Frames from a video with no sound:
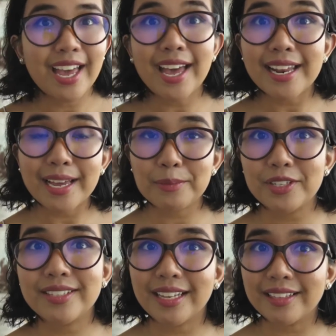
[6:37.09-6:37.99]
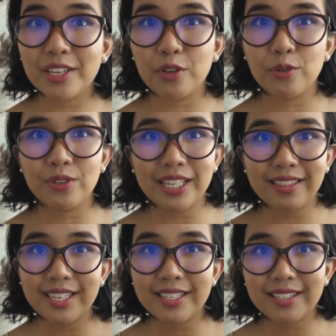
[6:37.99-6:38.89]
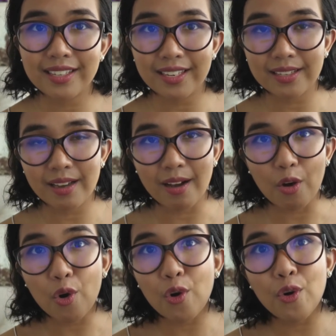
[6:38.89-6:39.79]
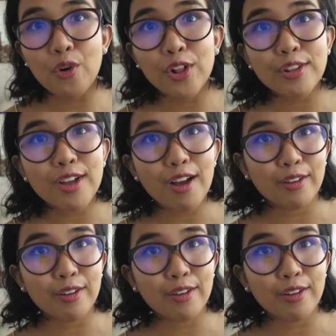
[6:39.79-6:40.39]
and I'm just telling you that this is a whole